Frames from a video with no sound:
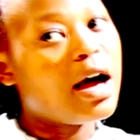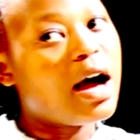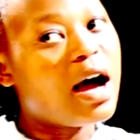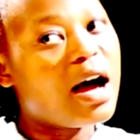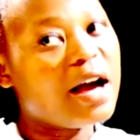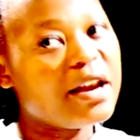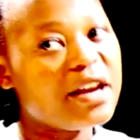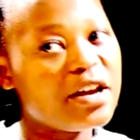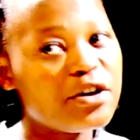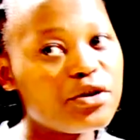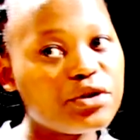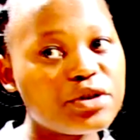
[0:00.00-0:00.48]

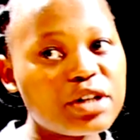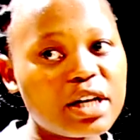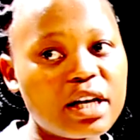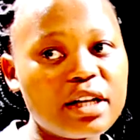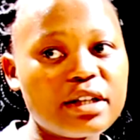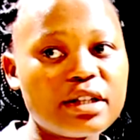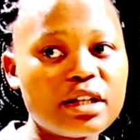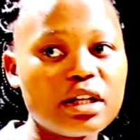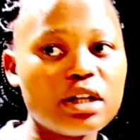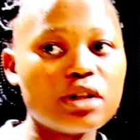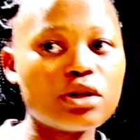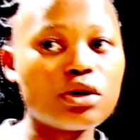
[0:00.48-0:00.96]
other
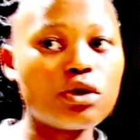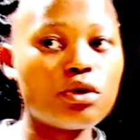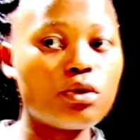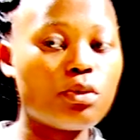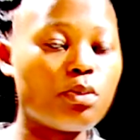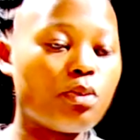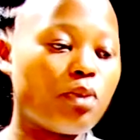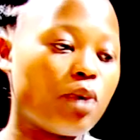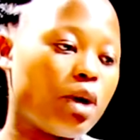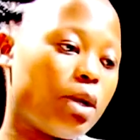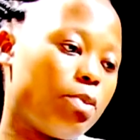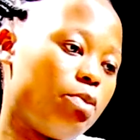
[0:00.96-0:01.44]
utensils, or
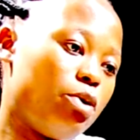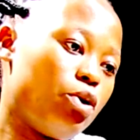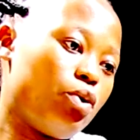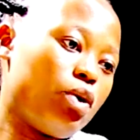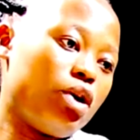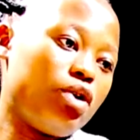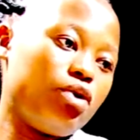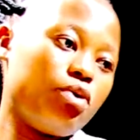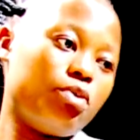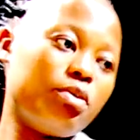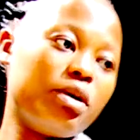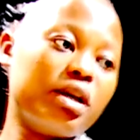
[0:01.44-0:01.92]
maybe
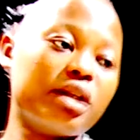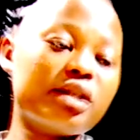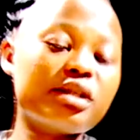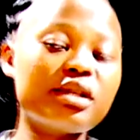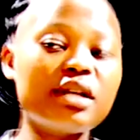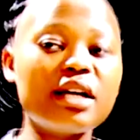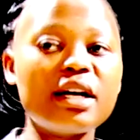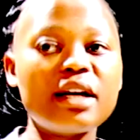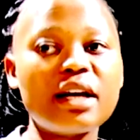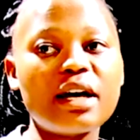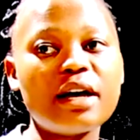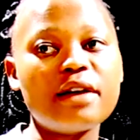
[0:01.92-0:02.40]
when you mix
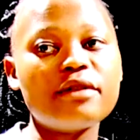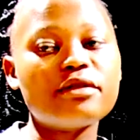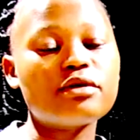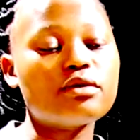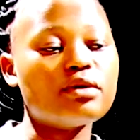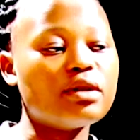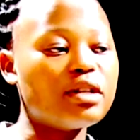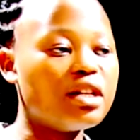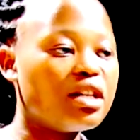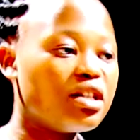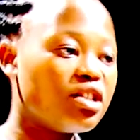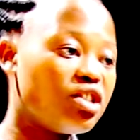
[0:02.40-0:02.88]
the knives
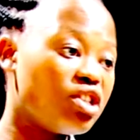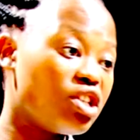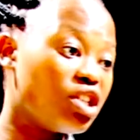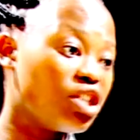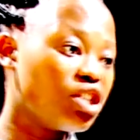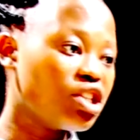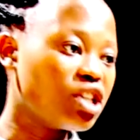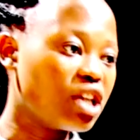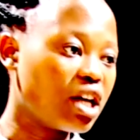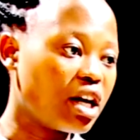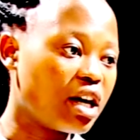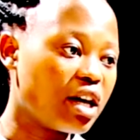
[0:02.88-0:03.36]
with the
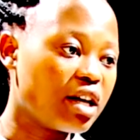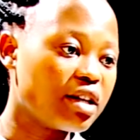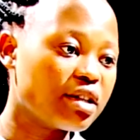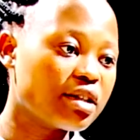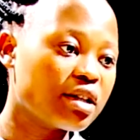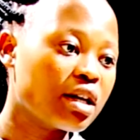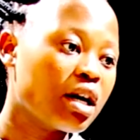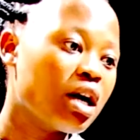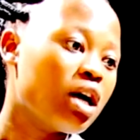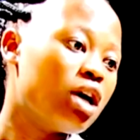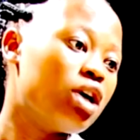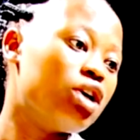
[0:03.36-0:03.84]

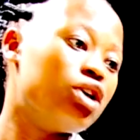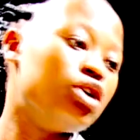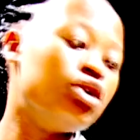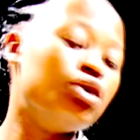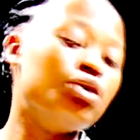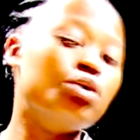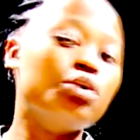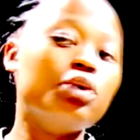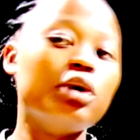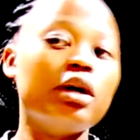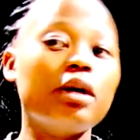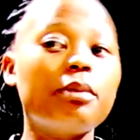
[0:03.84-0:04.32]
dishes,
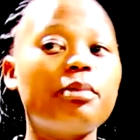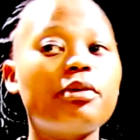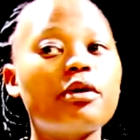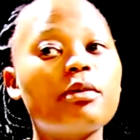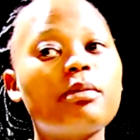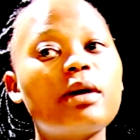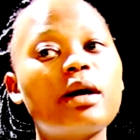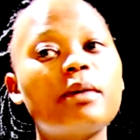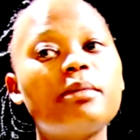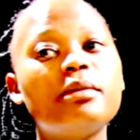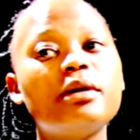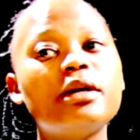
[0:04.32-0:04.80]
you will
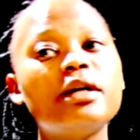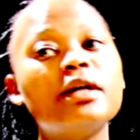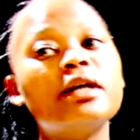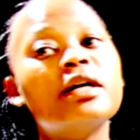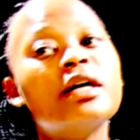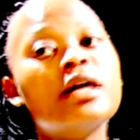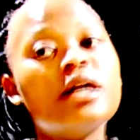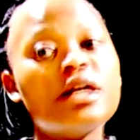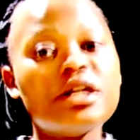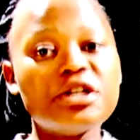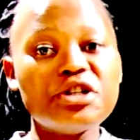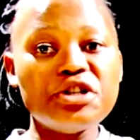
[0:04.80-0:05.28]

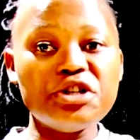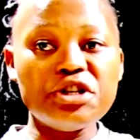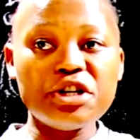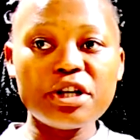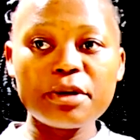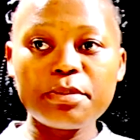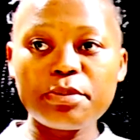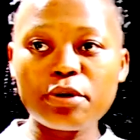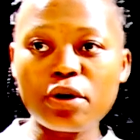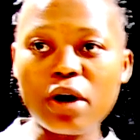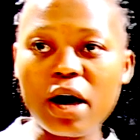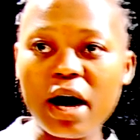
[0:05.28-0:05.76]
probably
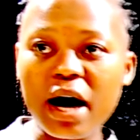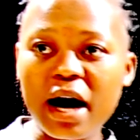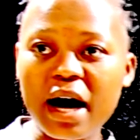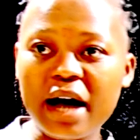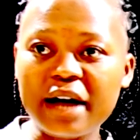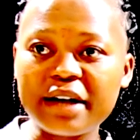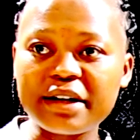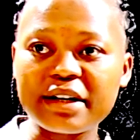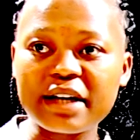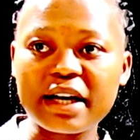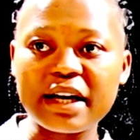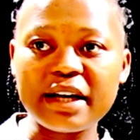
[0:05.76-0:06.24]
dip your
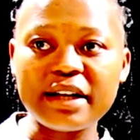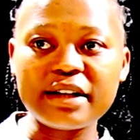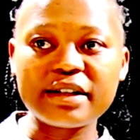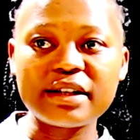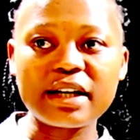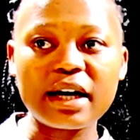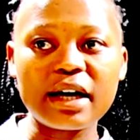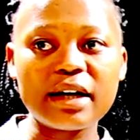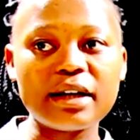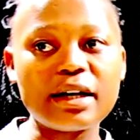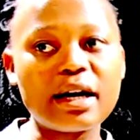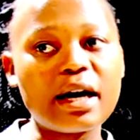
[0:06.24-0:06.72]
hand
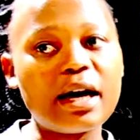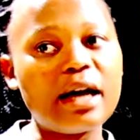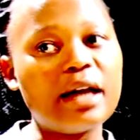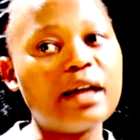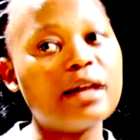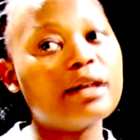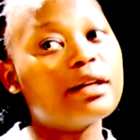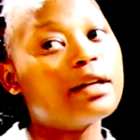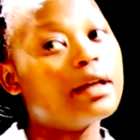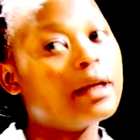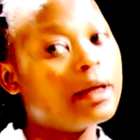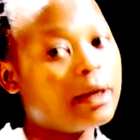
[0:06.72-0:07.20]
inside
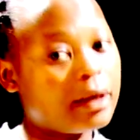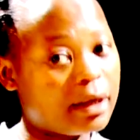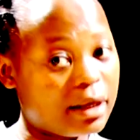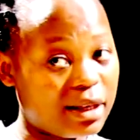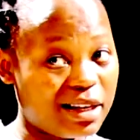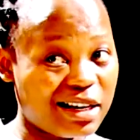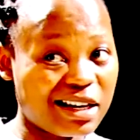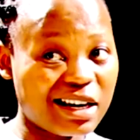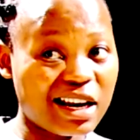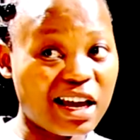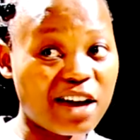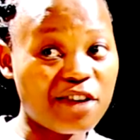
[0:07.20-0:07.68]
and
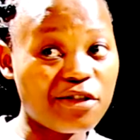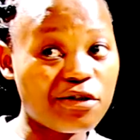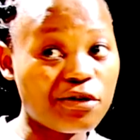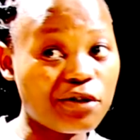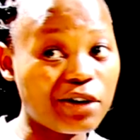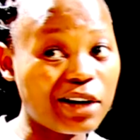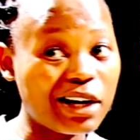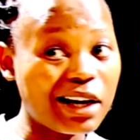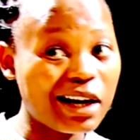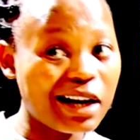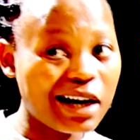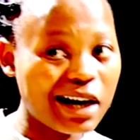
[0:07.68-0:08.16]
the knife
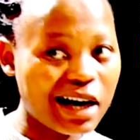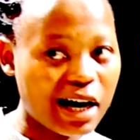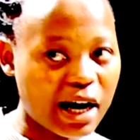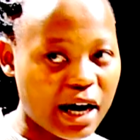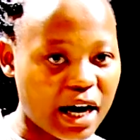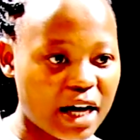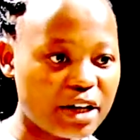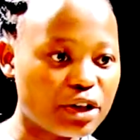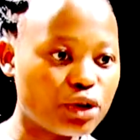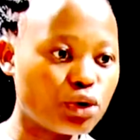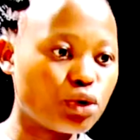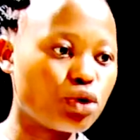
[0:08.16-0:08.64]
will
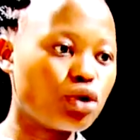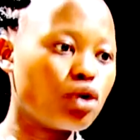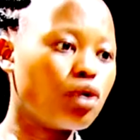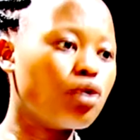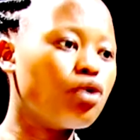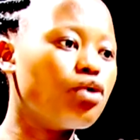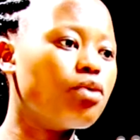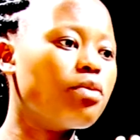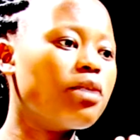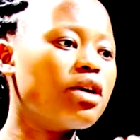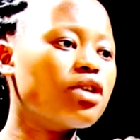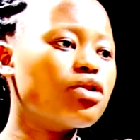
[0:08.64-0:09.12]
cut you. So
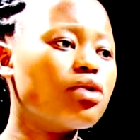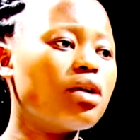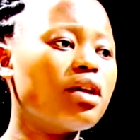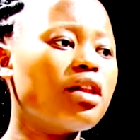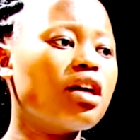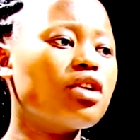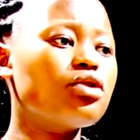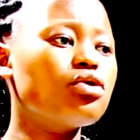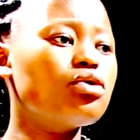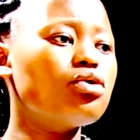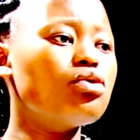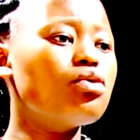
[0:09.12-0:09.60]
you make sure
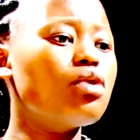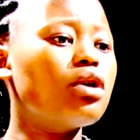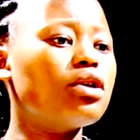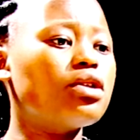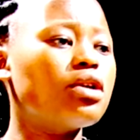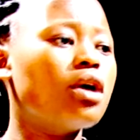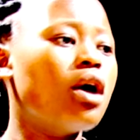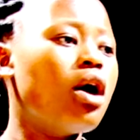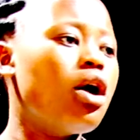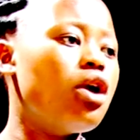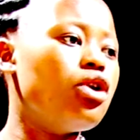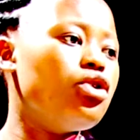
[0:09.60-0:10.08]
that you do
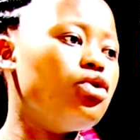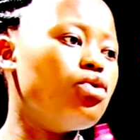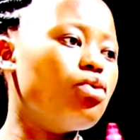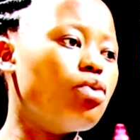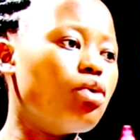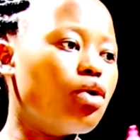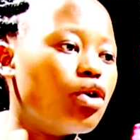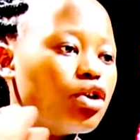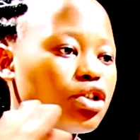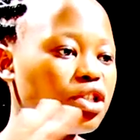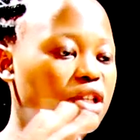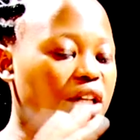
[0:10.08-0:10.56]
what? You
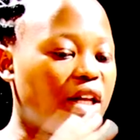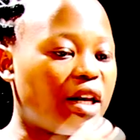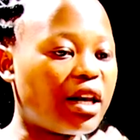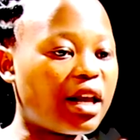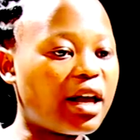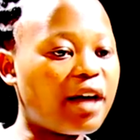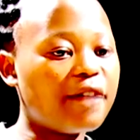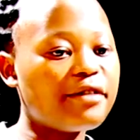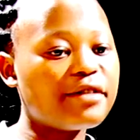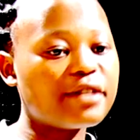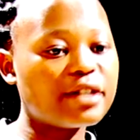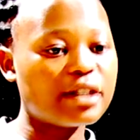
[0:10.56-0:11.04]
wash the
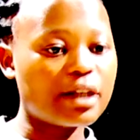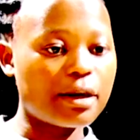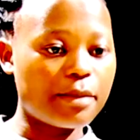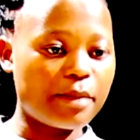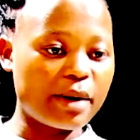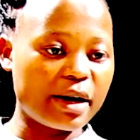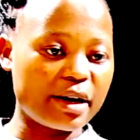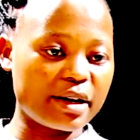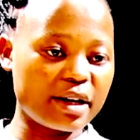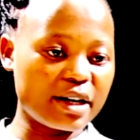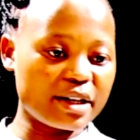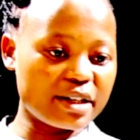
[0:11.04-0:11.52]
knives
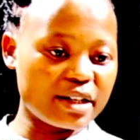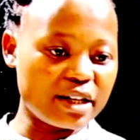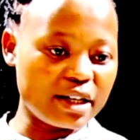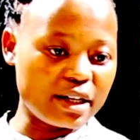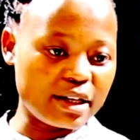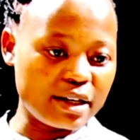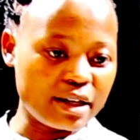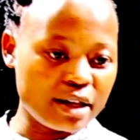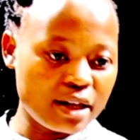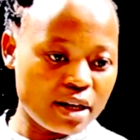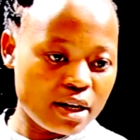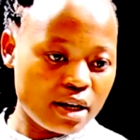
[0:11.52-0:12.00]

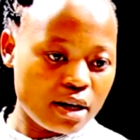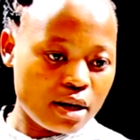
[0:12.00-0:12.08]
separately.